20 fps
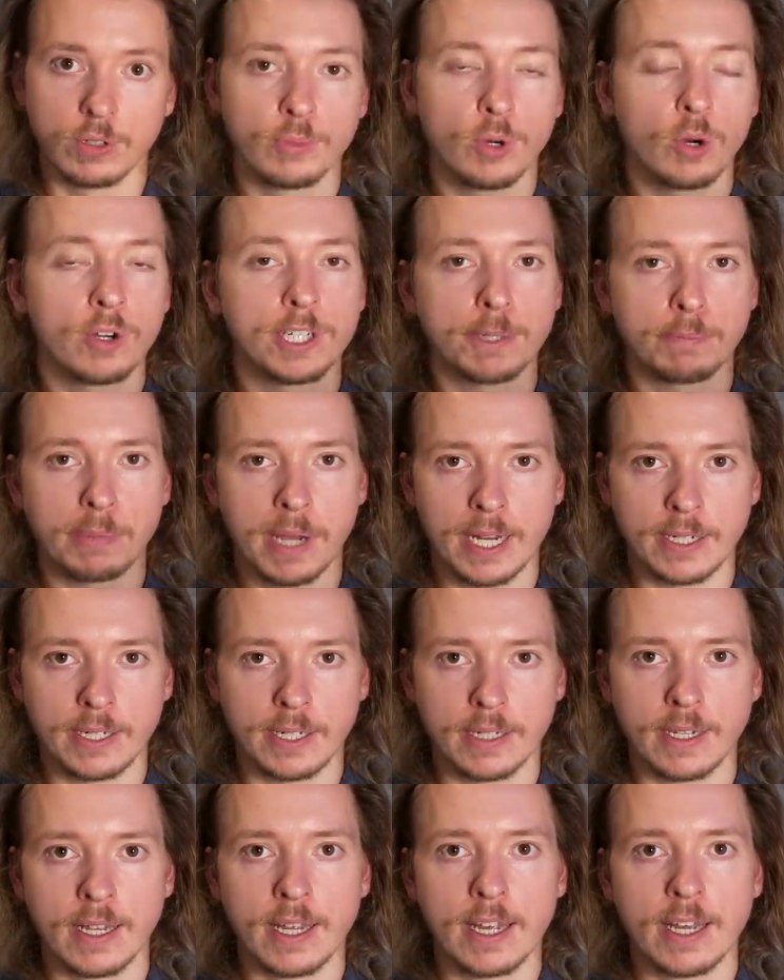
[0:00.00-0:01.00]
more
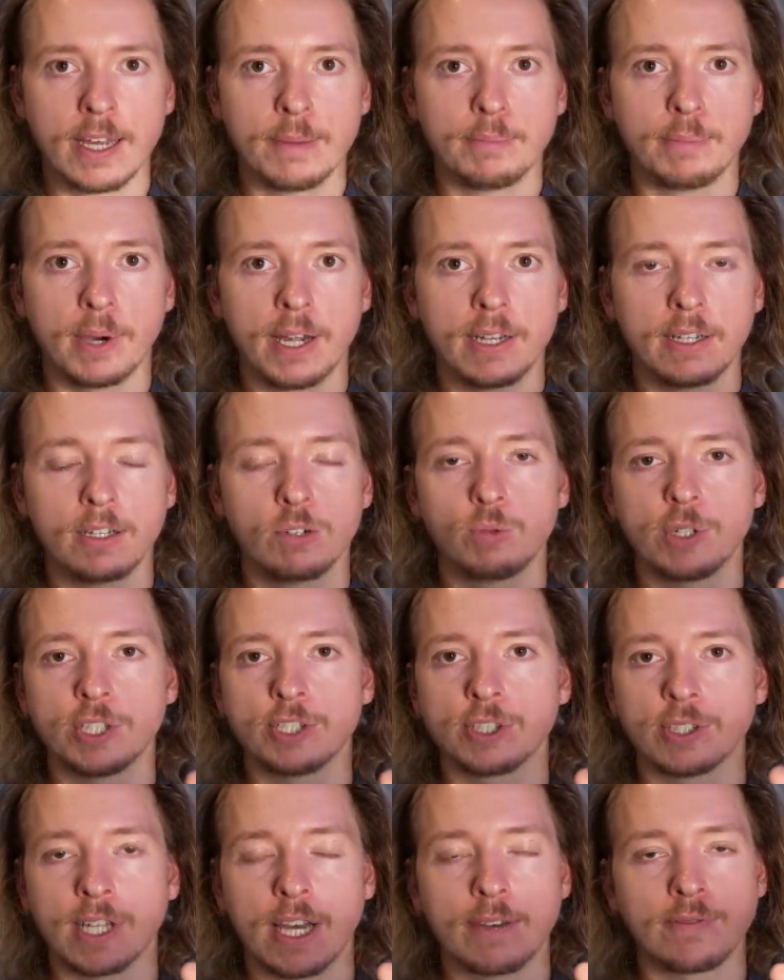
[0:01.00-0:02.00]
independent, but we
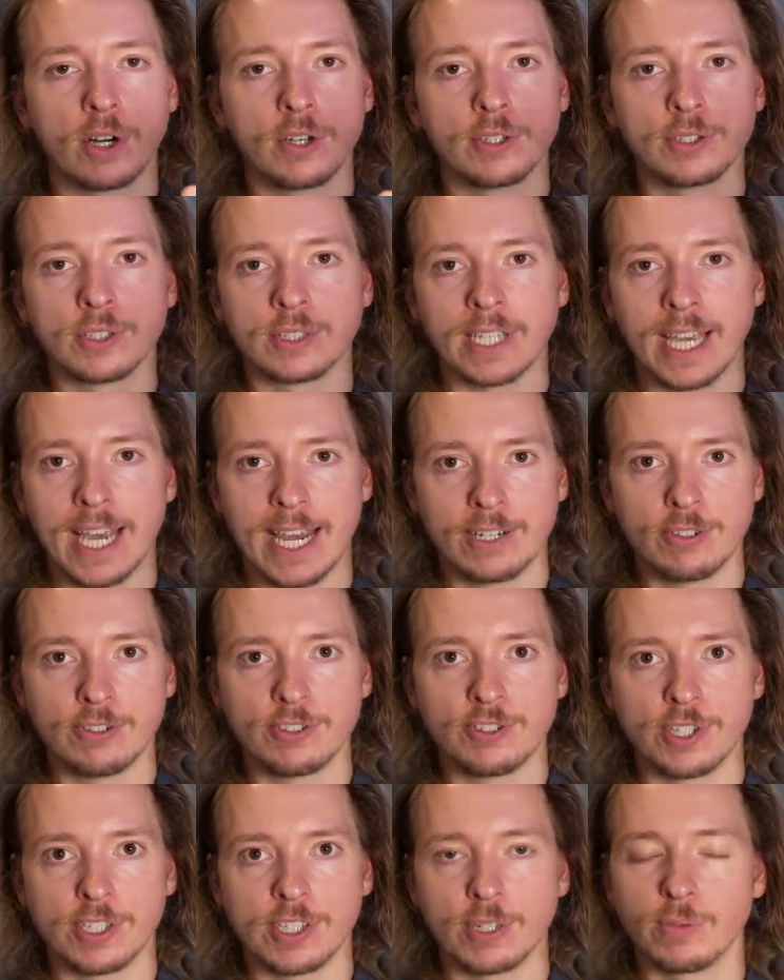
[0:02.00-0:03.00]
just have all this
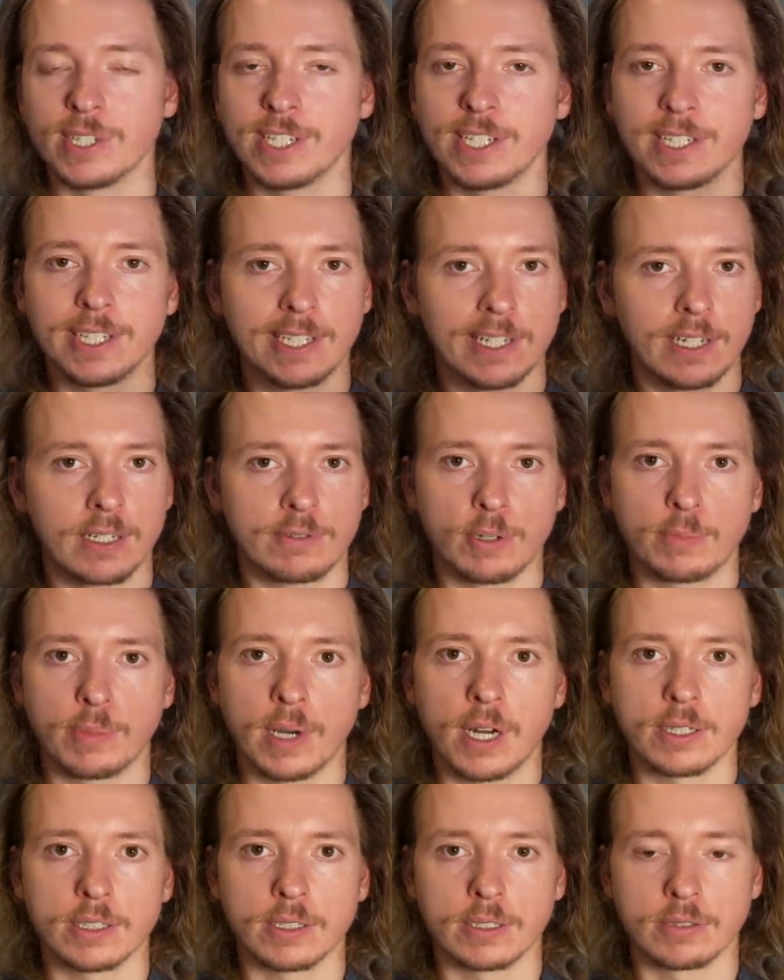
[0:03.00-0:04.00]
energy that we need to get out of our
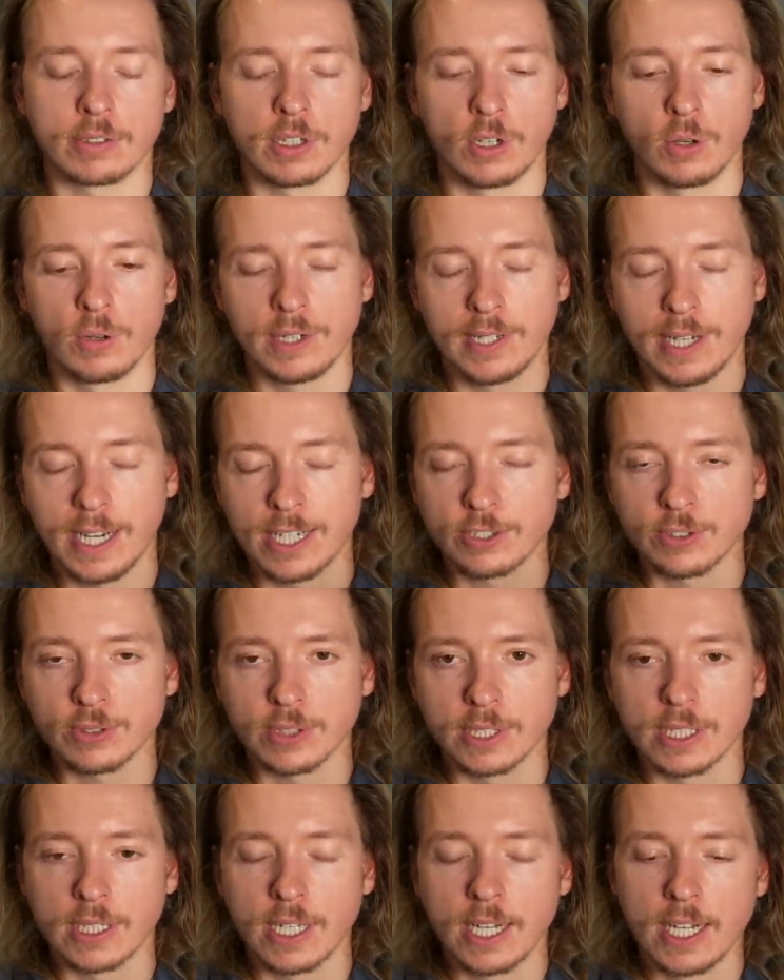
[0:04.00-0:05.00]
bodies. So
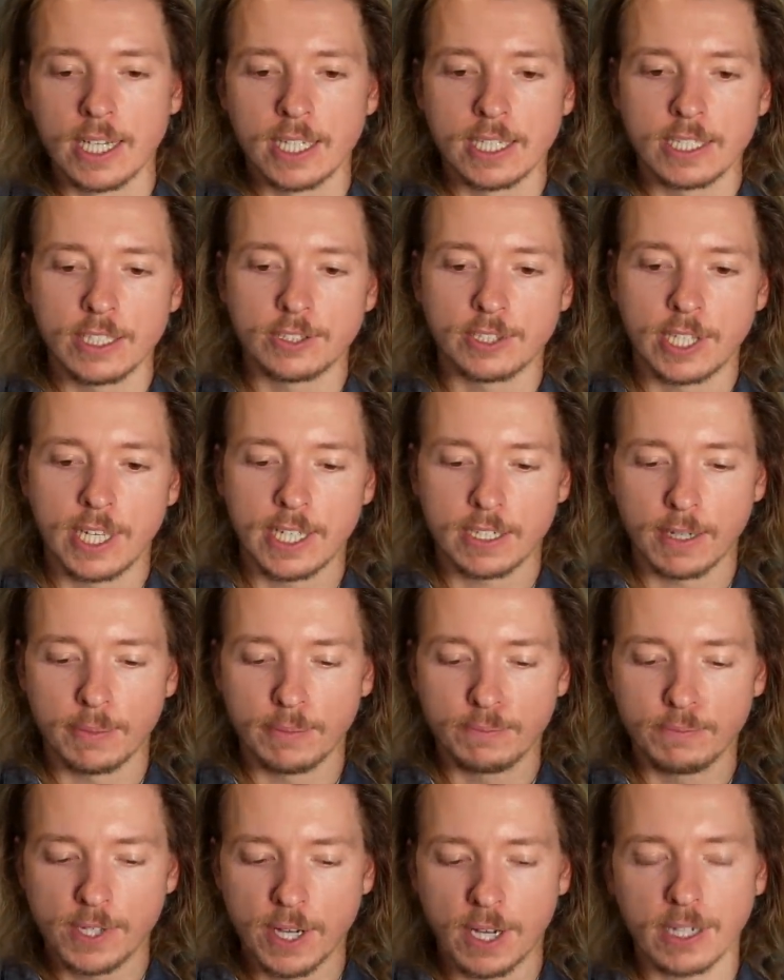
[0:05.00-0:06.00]
naturally, you take a
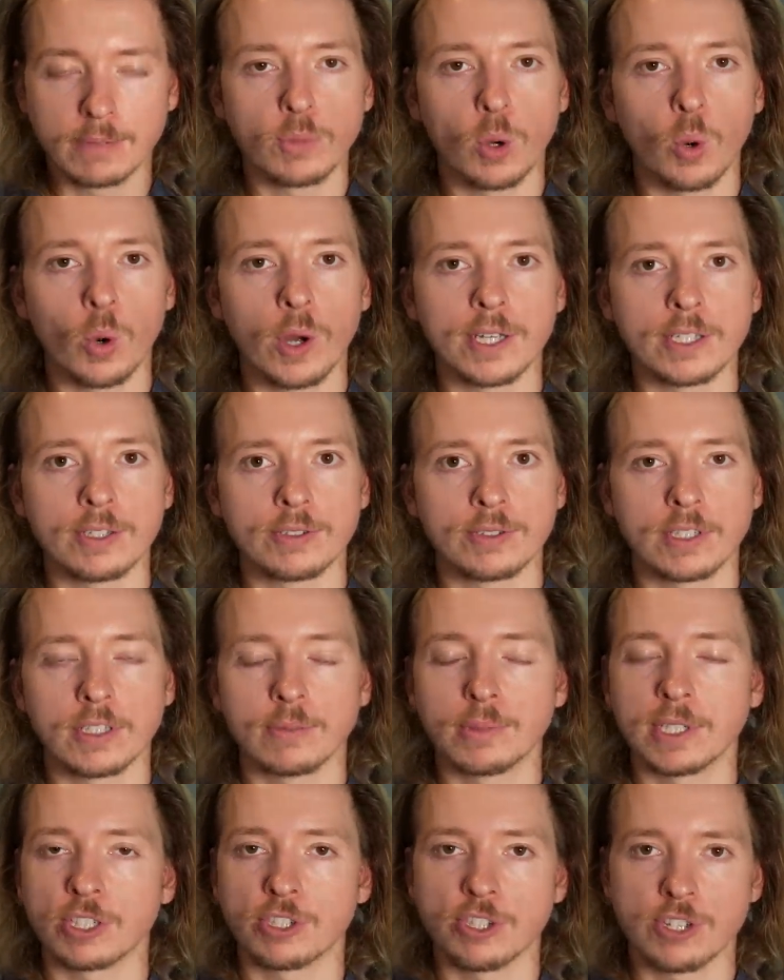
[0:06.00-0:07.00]
young boy, you sit
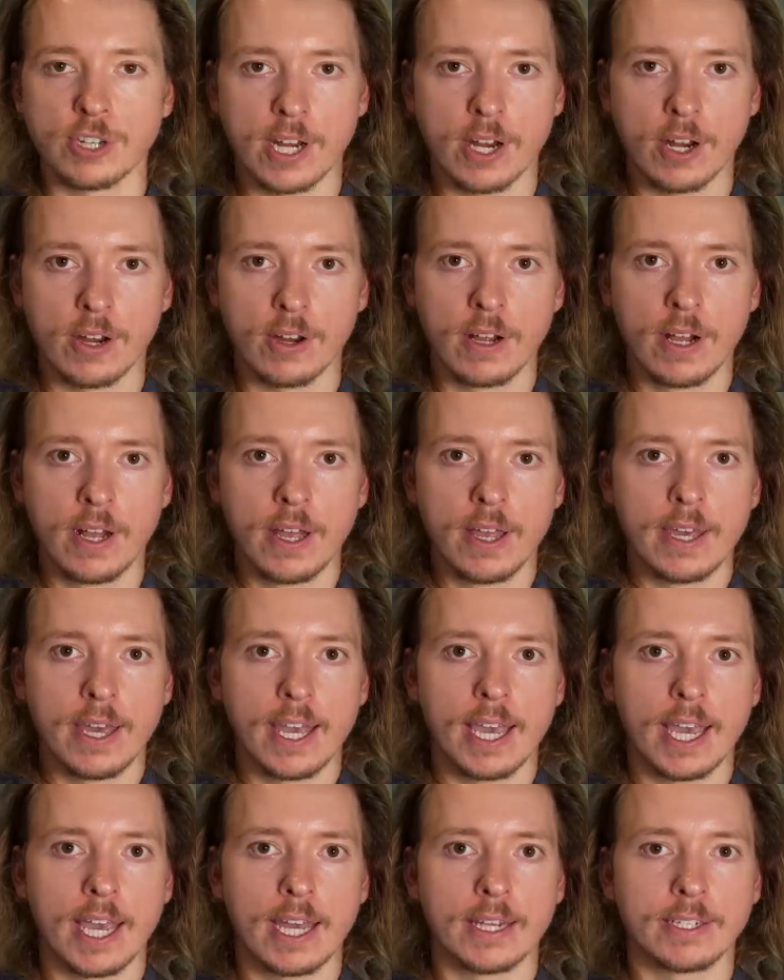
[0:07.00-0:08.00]
him in a chair,
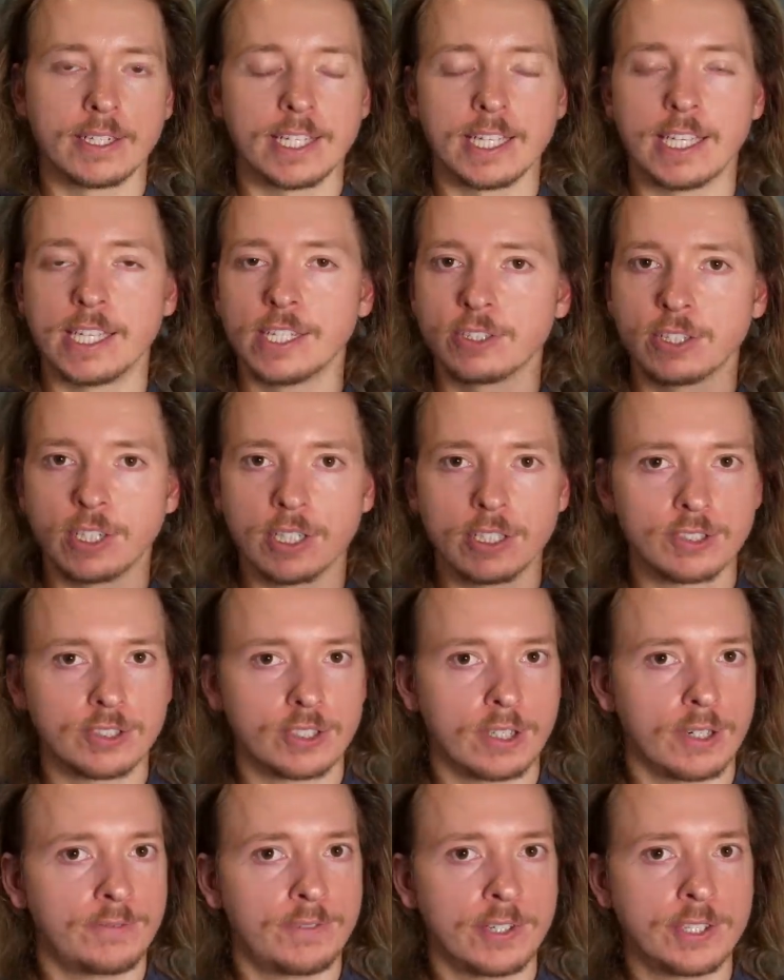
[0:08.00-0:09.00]
and he's going to
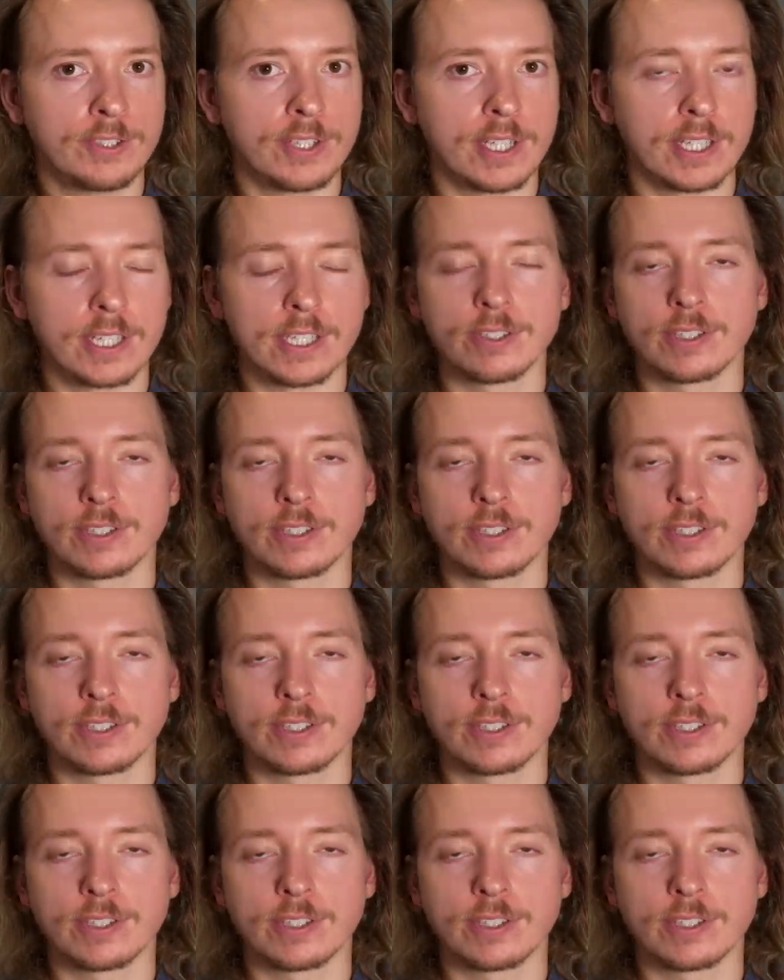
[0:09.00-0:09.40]
start fidgeting.